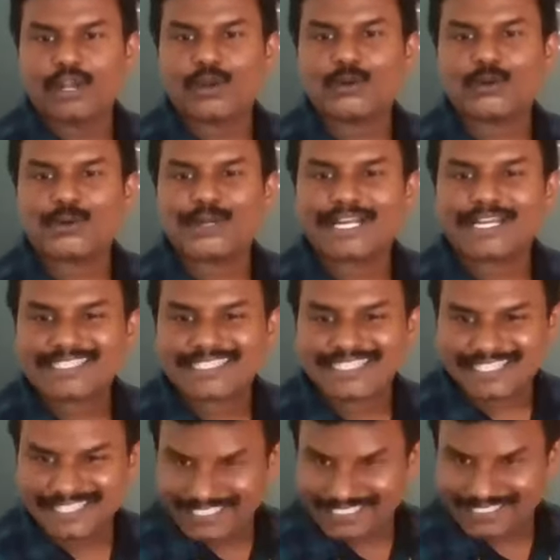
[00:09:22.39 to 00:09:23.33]

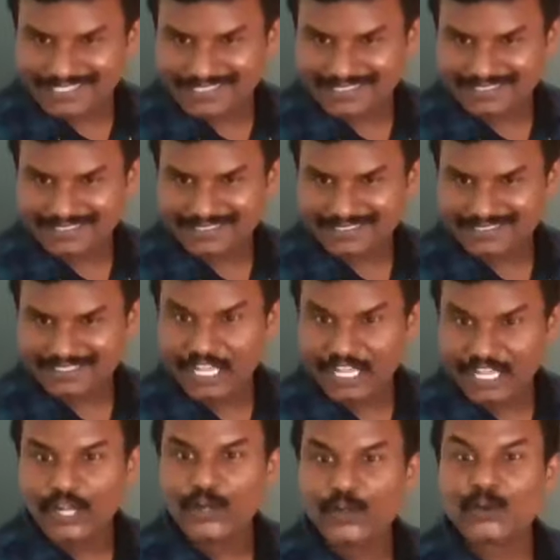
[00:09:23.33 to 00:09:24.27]
locus.
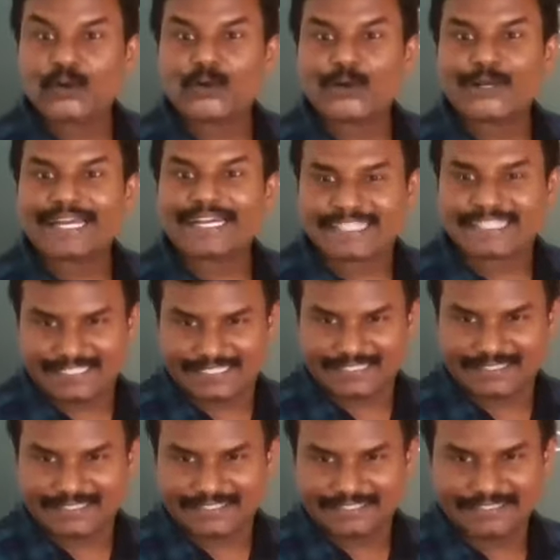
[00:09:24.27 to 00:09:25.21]

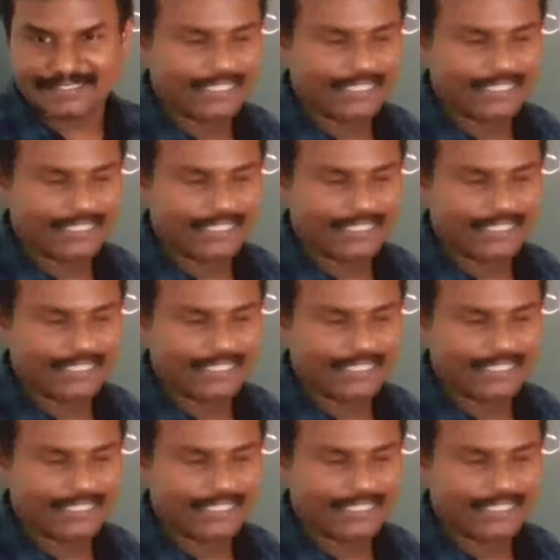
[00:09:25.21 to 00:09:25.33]
Locus.